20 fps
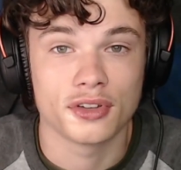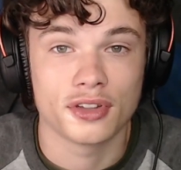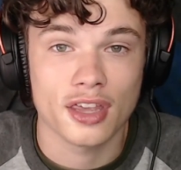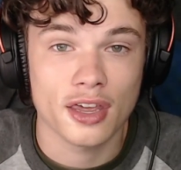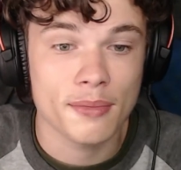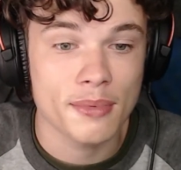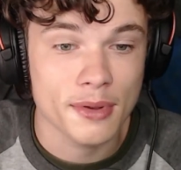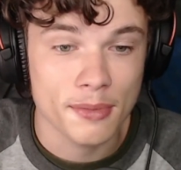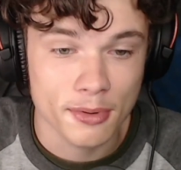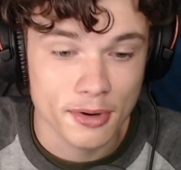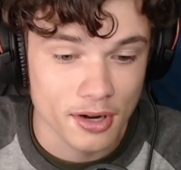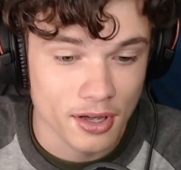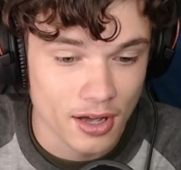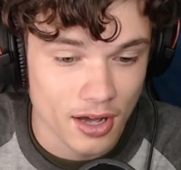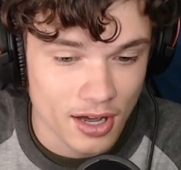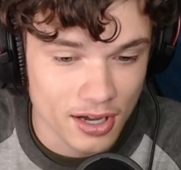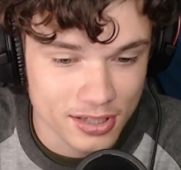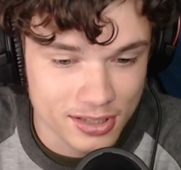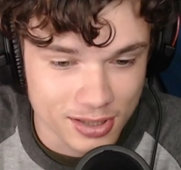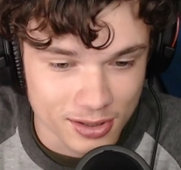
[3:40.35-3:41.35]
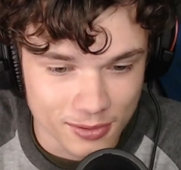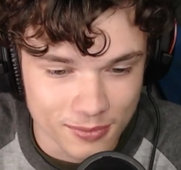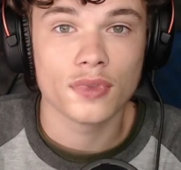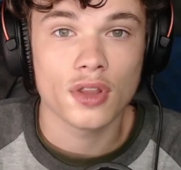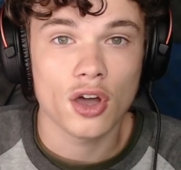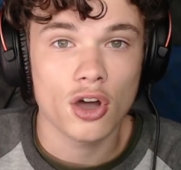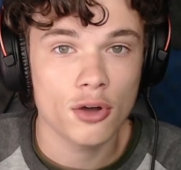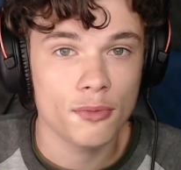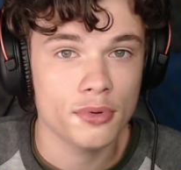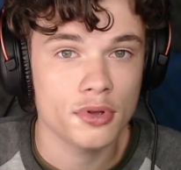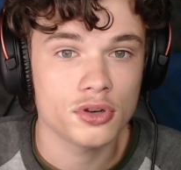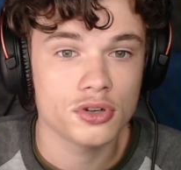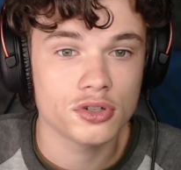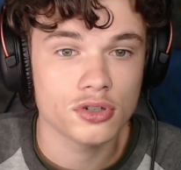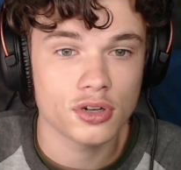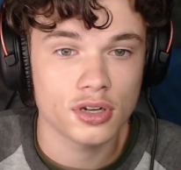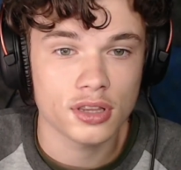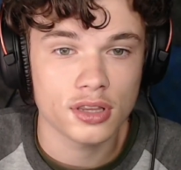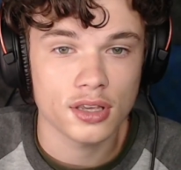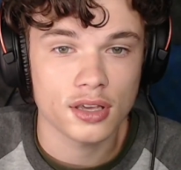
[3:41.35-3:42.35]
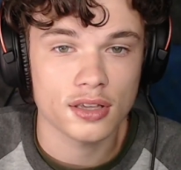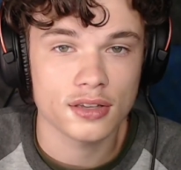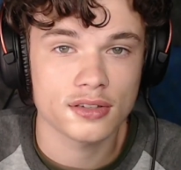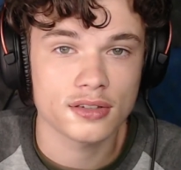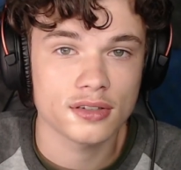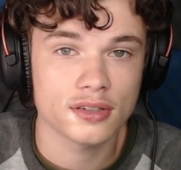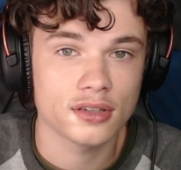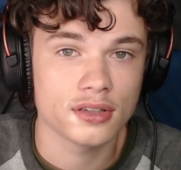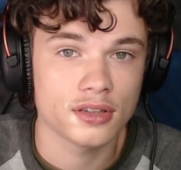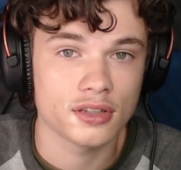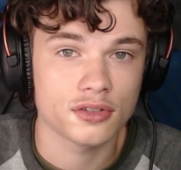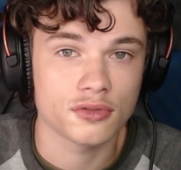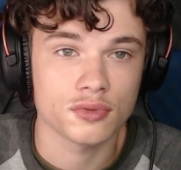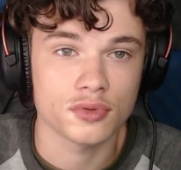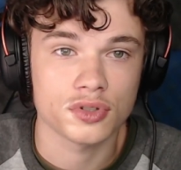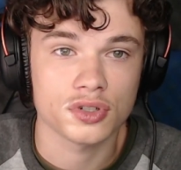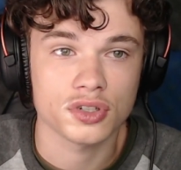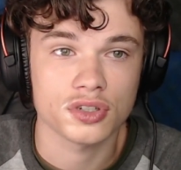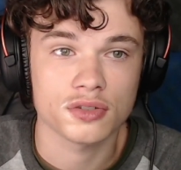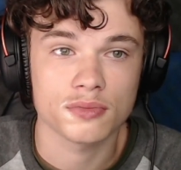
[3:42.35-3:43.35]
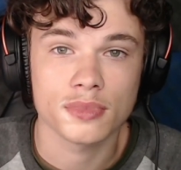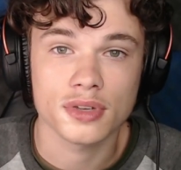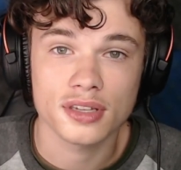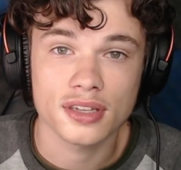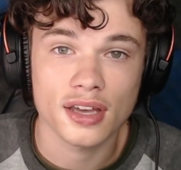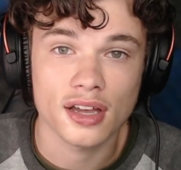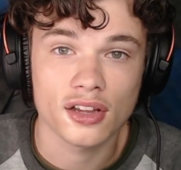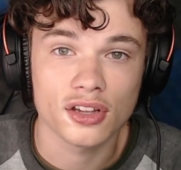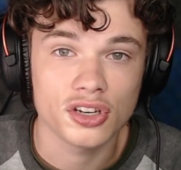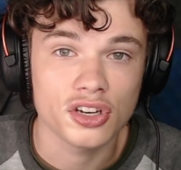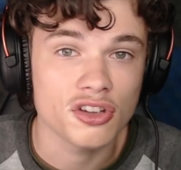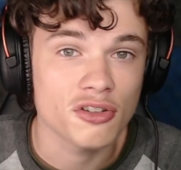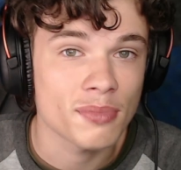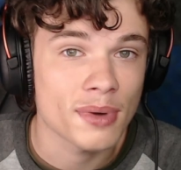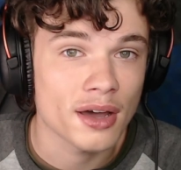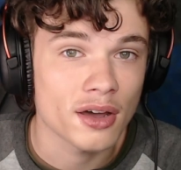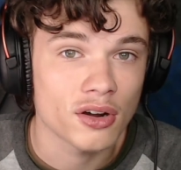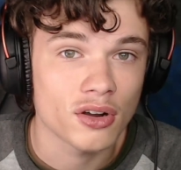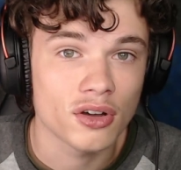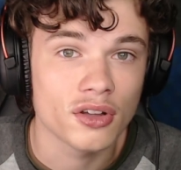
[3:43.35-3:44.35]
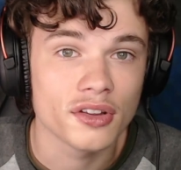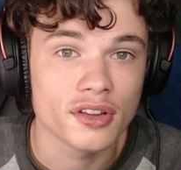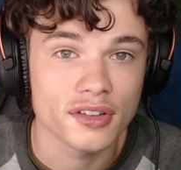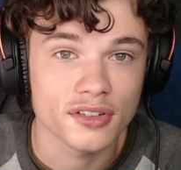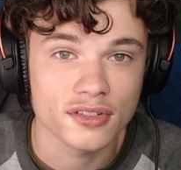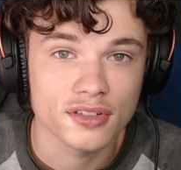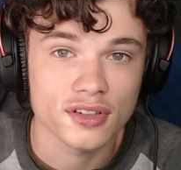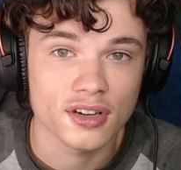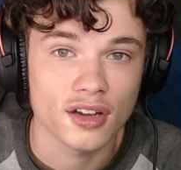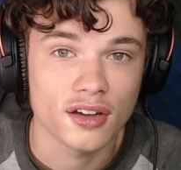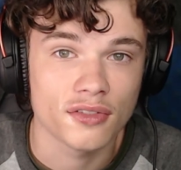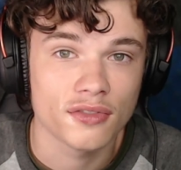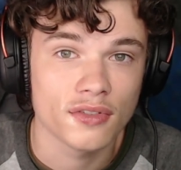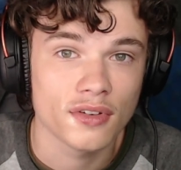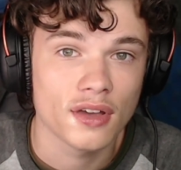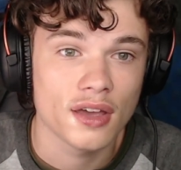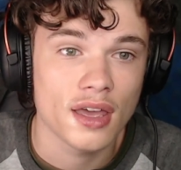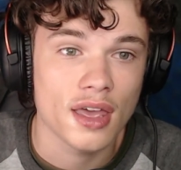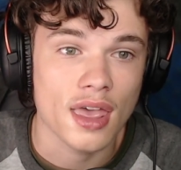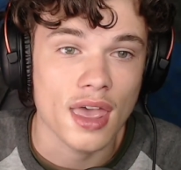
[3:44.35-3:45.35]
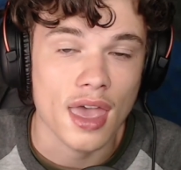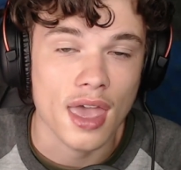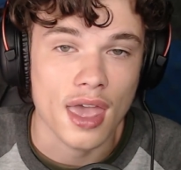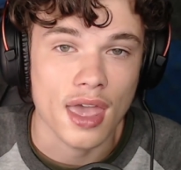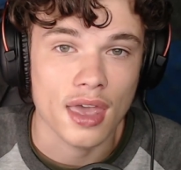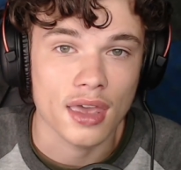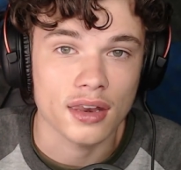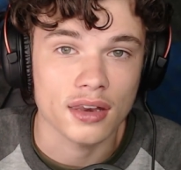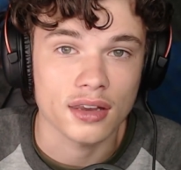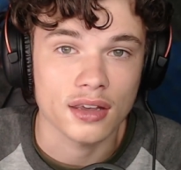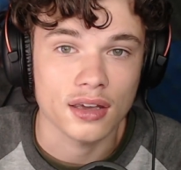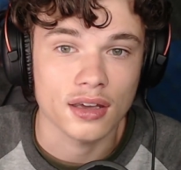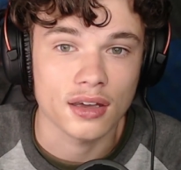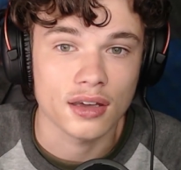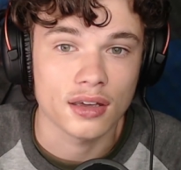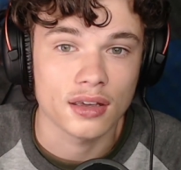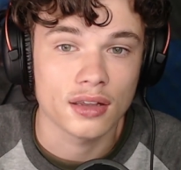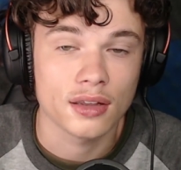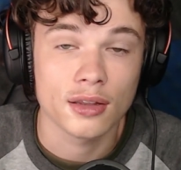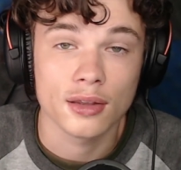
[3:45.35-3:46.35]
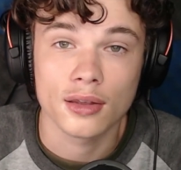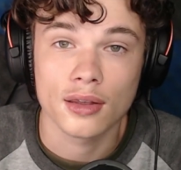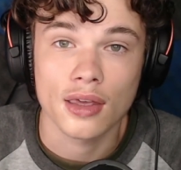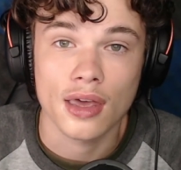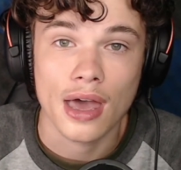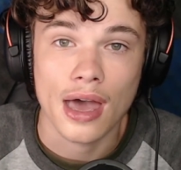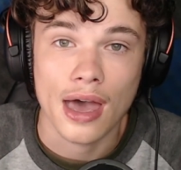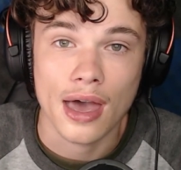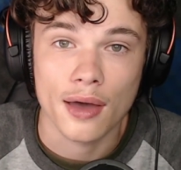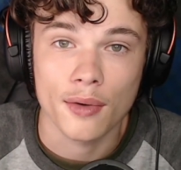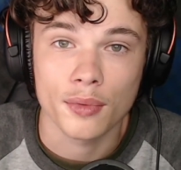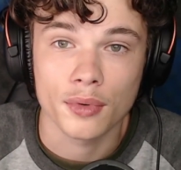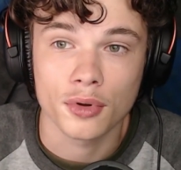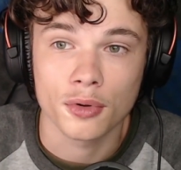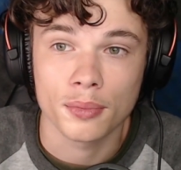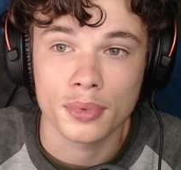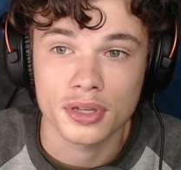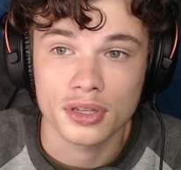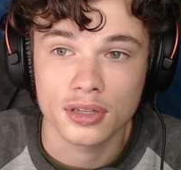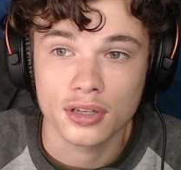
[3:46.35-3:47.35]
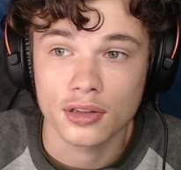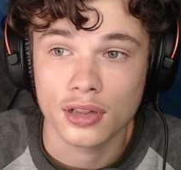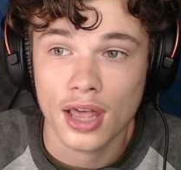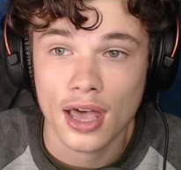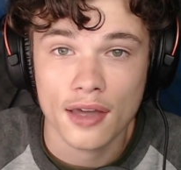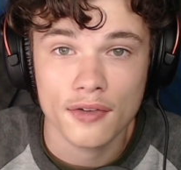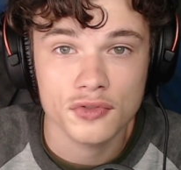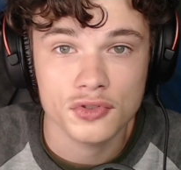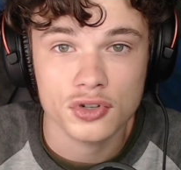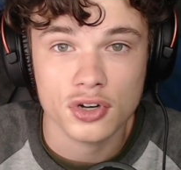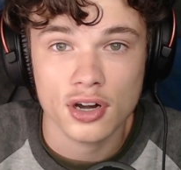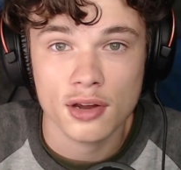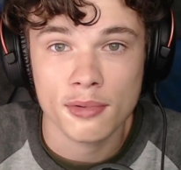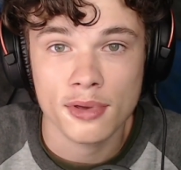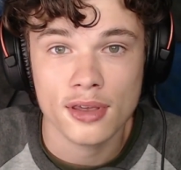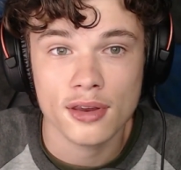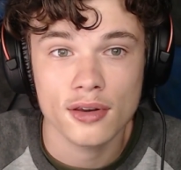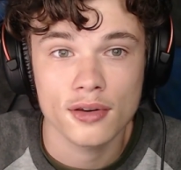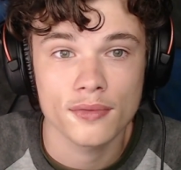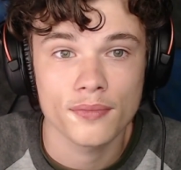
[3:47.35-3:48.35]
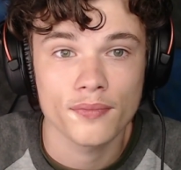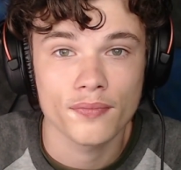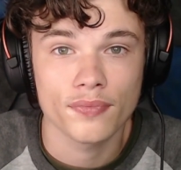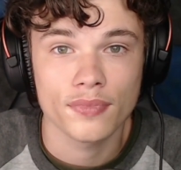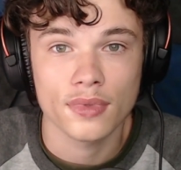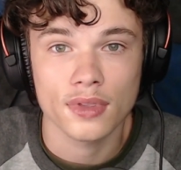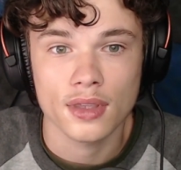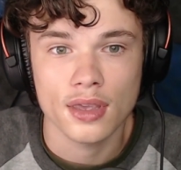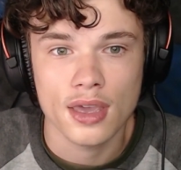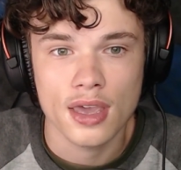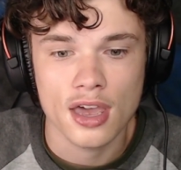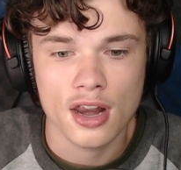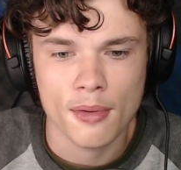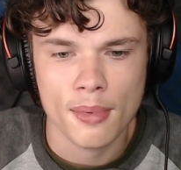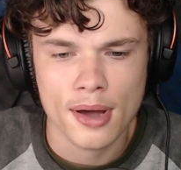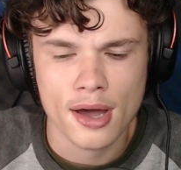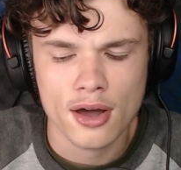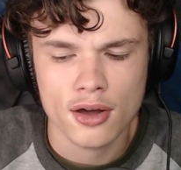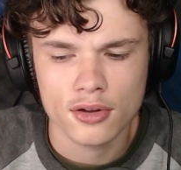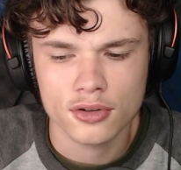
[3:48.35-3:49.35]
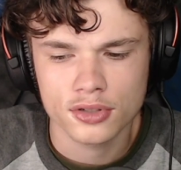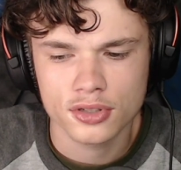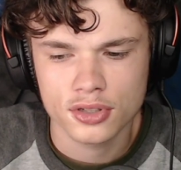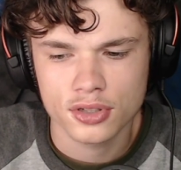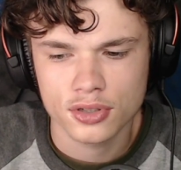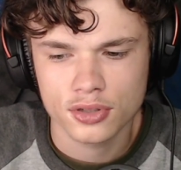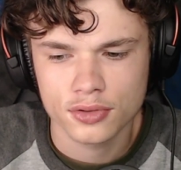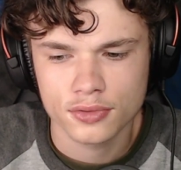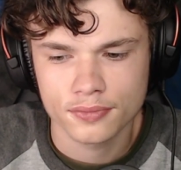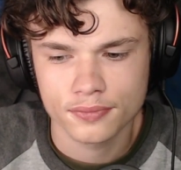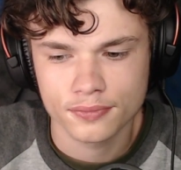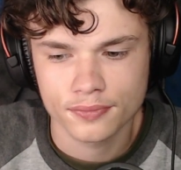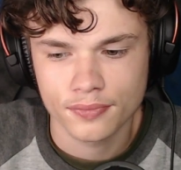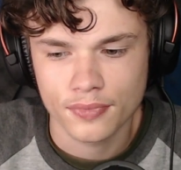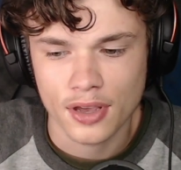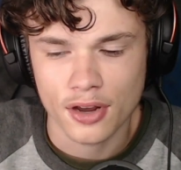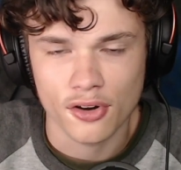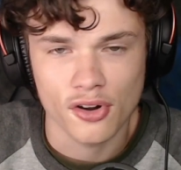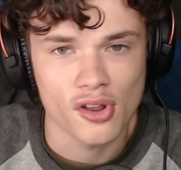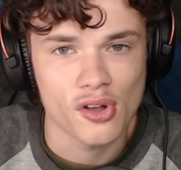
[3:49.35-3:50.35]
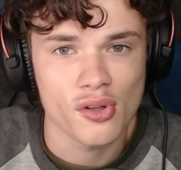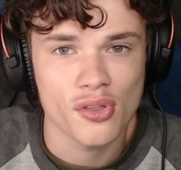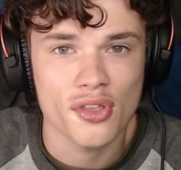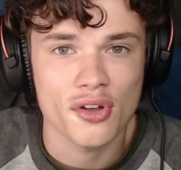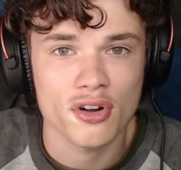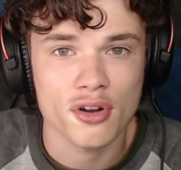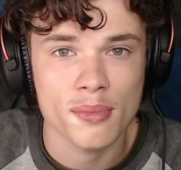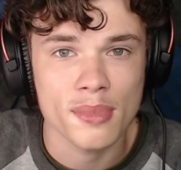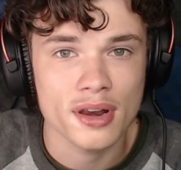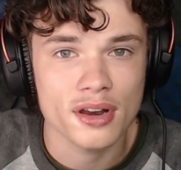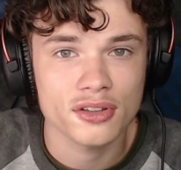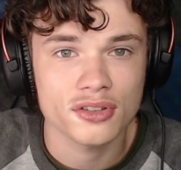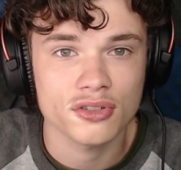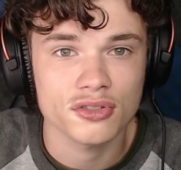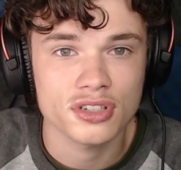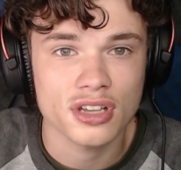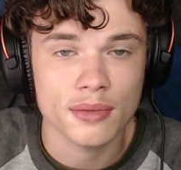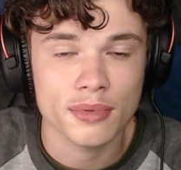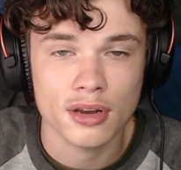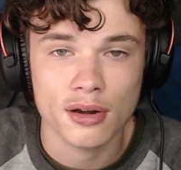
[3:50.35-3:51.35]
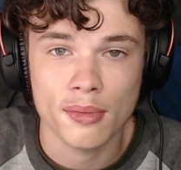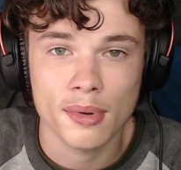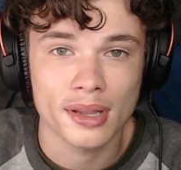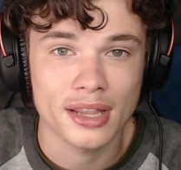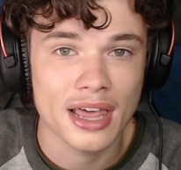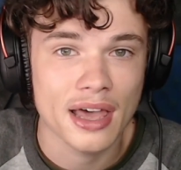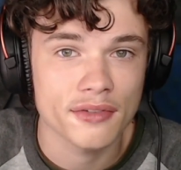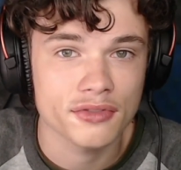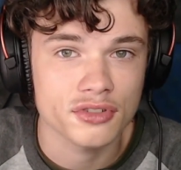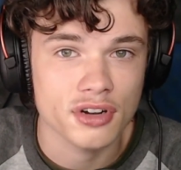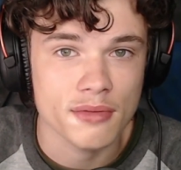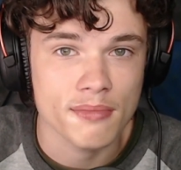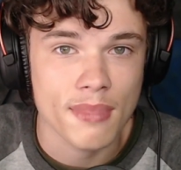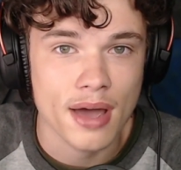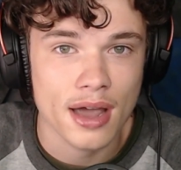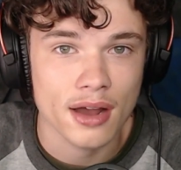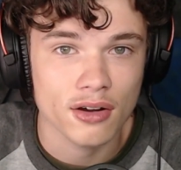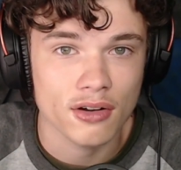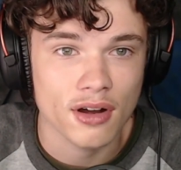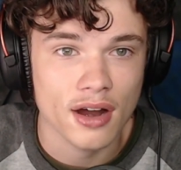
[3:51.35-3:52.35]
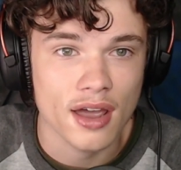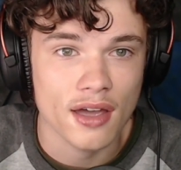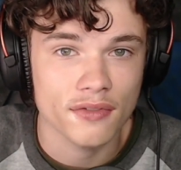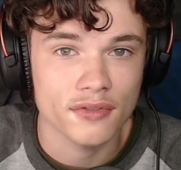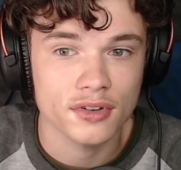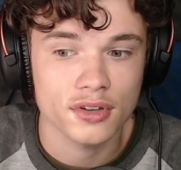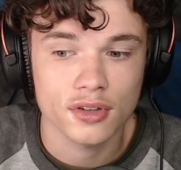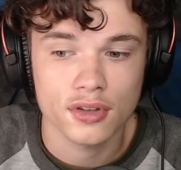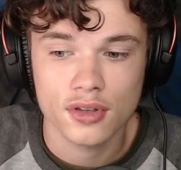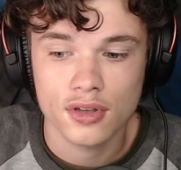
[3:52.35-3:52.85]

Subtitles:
That'd be pretty awesome. Hope you enjoyed this. This was just me telling you about all this stuff, and I will be live streaming in about, I don't know, 30 minutes or something. I'm going to live stream Minecraft.